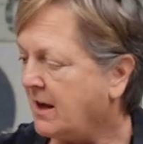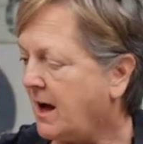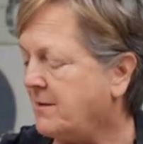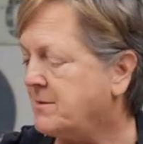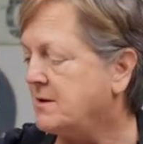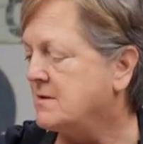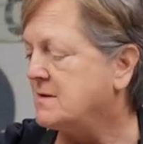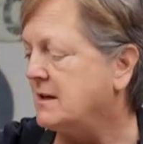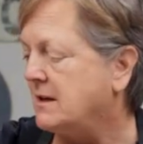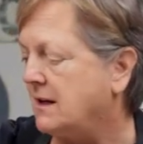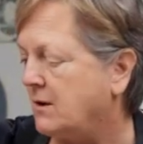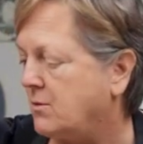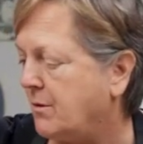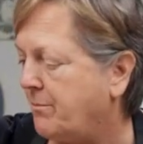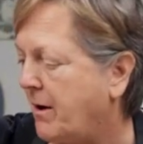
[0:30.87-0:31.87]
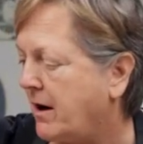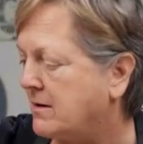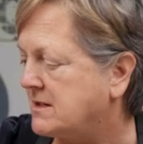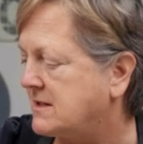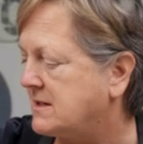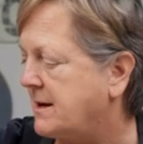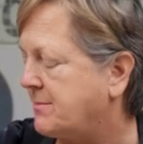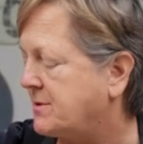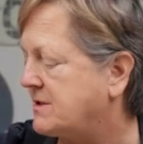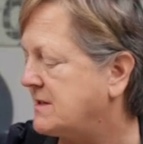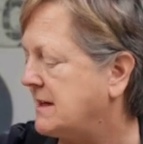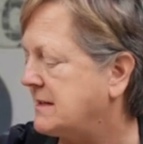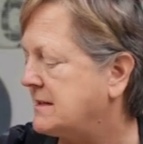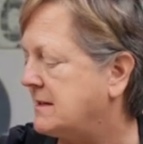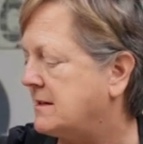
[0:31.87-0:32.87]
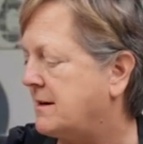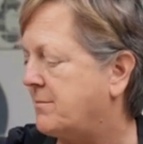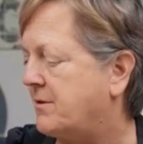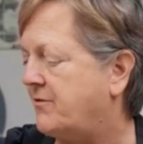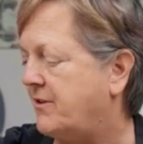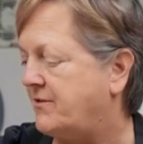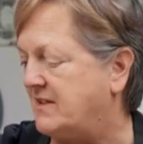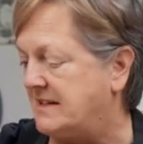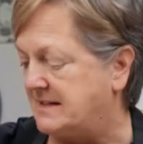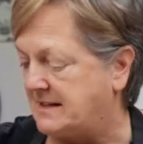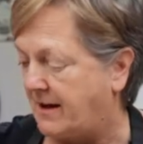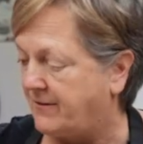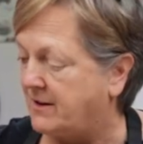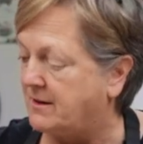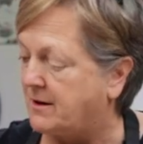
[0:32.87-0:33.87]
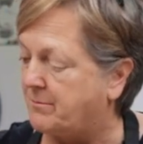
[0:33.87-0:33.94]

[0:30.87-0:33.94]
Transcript: I'm using equal parts number 6 and number 57.